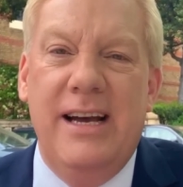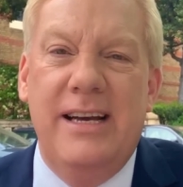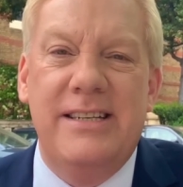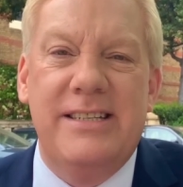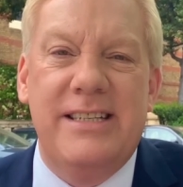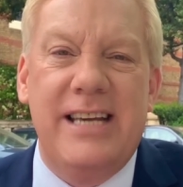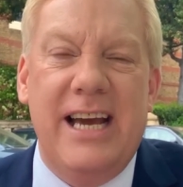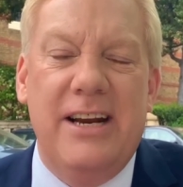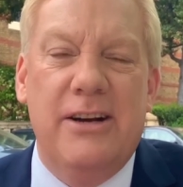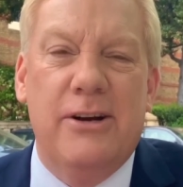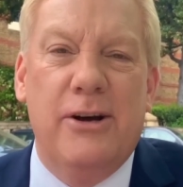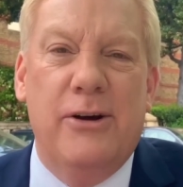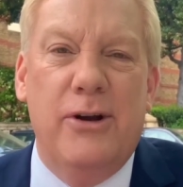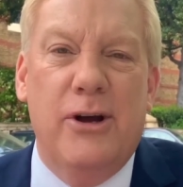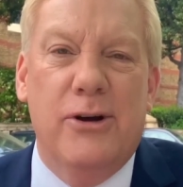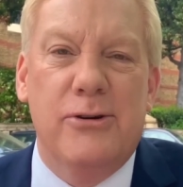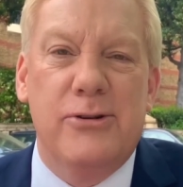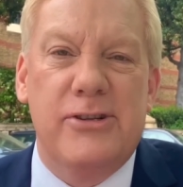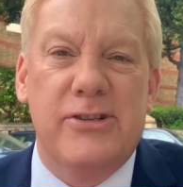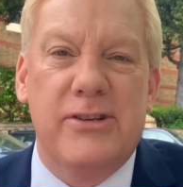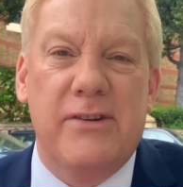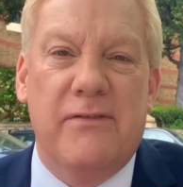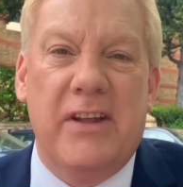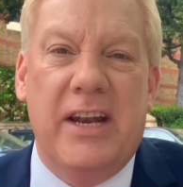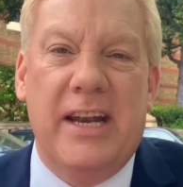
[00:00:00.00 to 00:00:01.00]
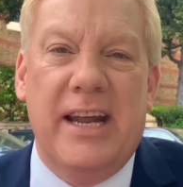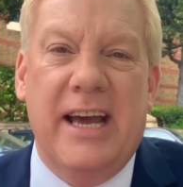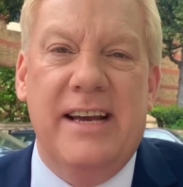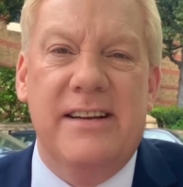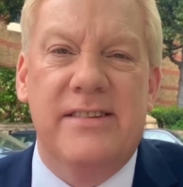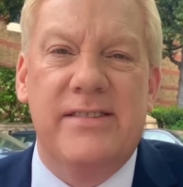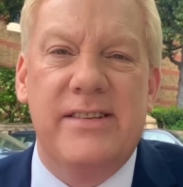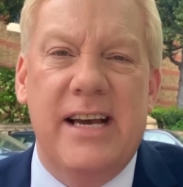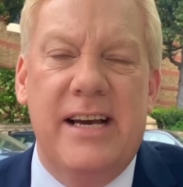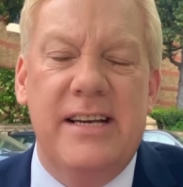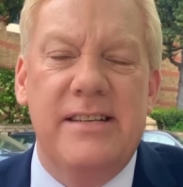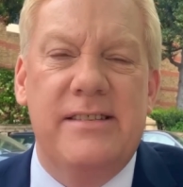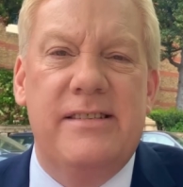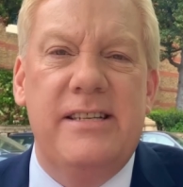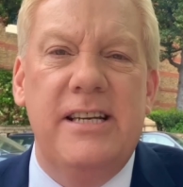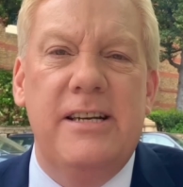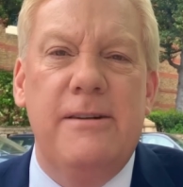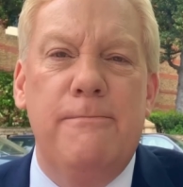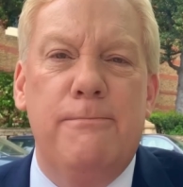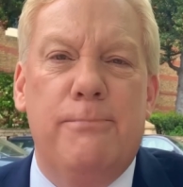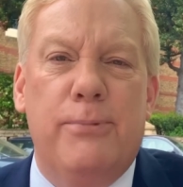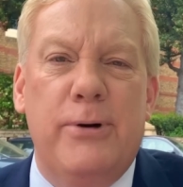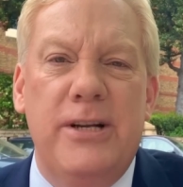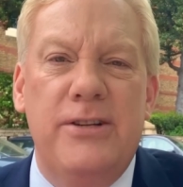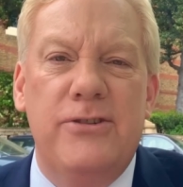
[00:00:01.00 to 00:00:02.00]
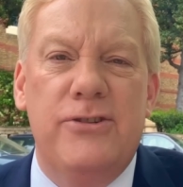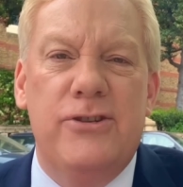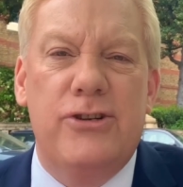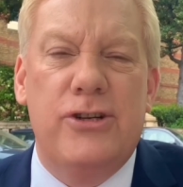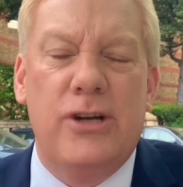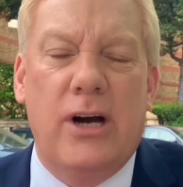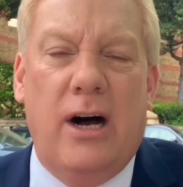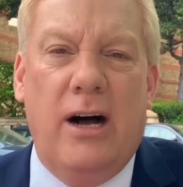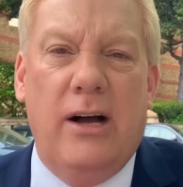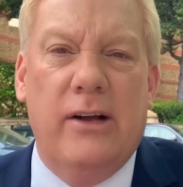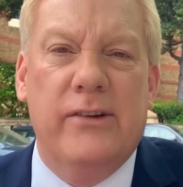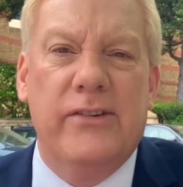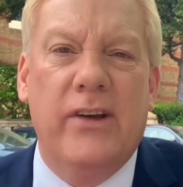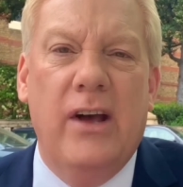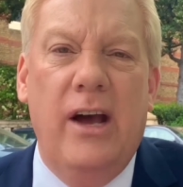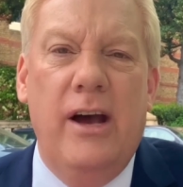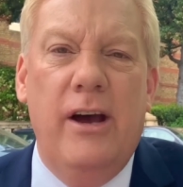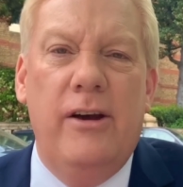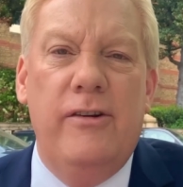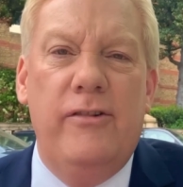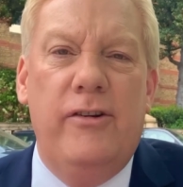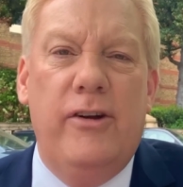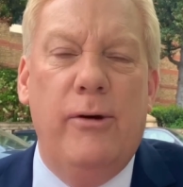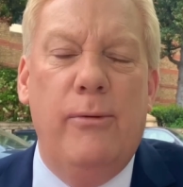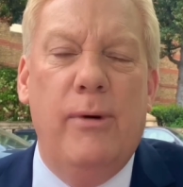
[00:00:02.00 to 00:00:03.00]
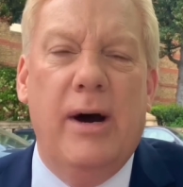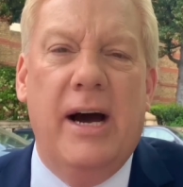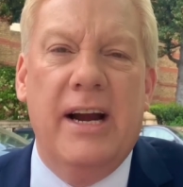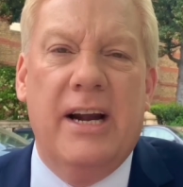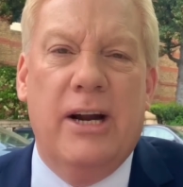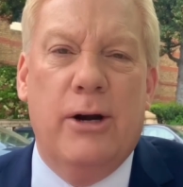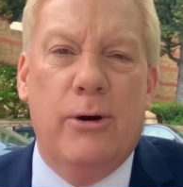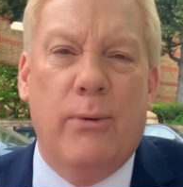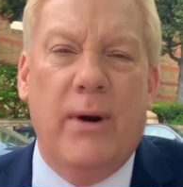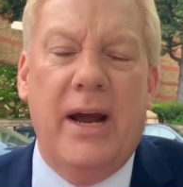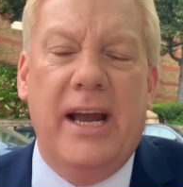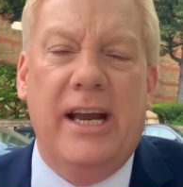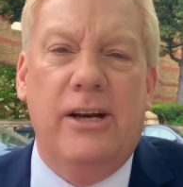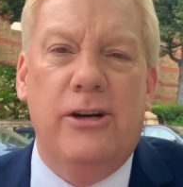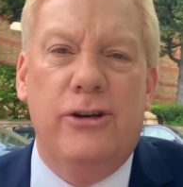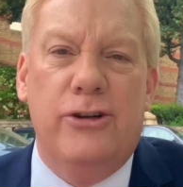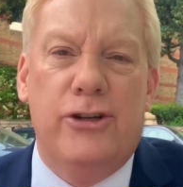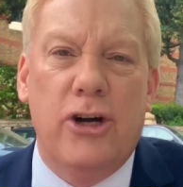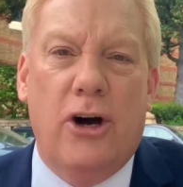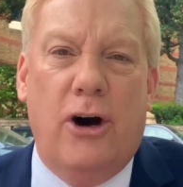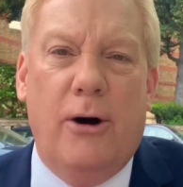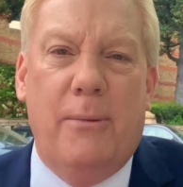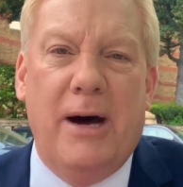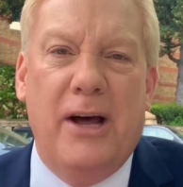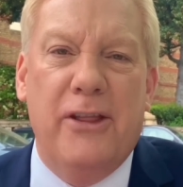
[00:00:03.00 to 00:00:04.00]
Take no notice of the naysayers. Didn't Prince Charles do a great job?